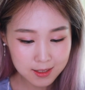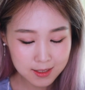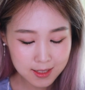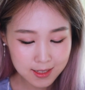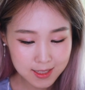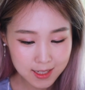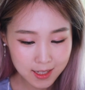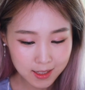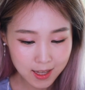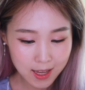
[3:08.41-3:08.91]

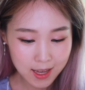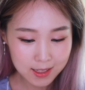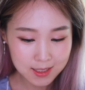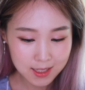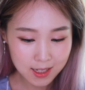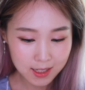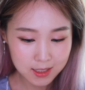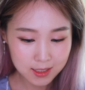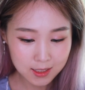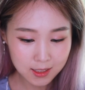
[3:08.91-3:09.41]
Centella
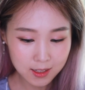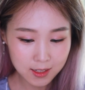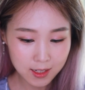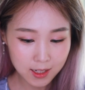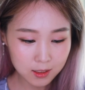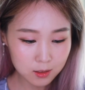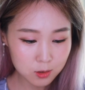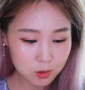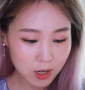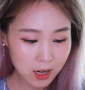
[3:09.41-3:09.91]
asiatica
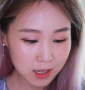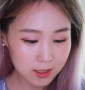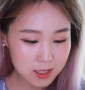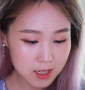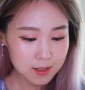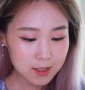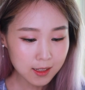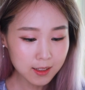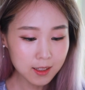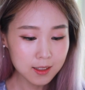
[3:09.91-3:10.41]

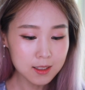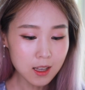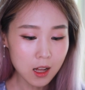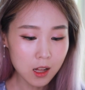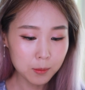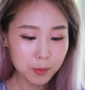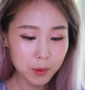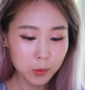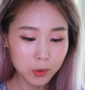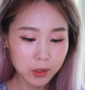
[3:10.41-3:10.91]
extract, Salix
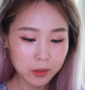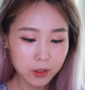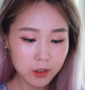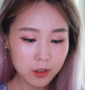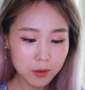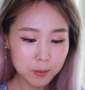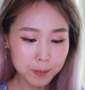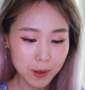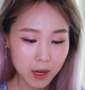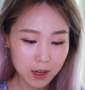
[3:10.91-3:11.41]
alba
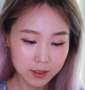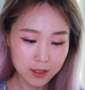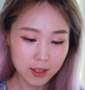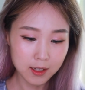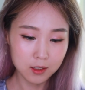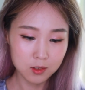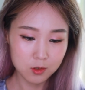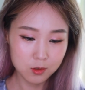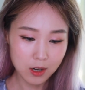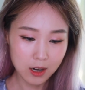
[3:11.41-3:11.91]
willow bark
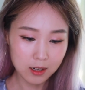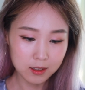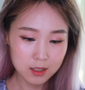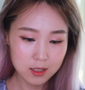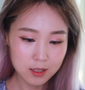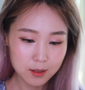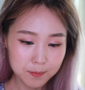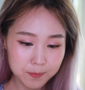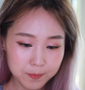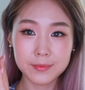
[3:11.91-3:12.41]

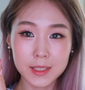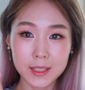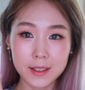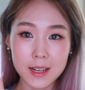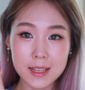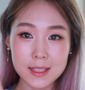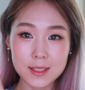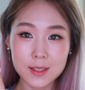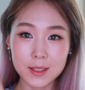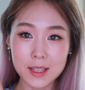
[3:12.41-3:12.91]
extract.
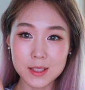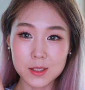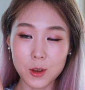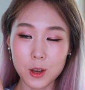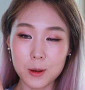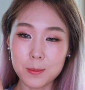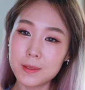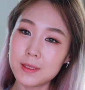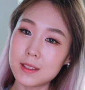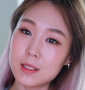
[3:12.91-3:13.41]
Alright, so let's
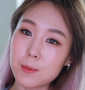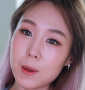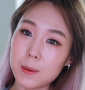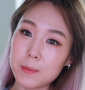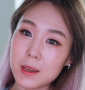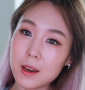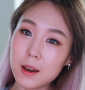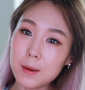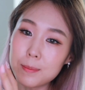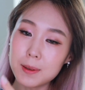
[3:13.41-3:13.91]
open this
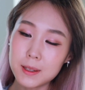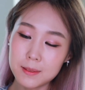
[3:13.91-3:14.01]
baby up.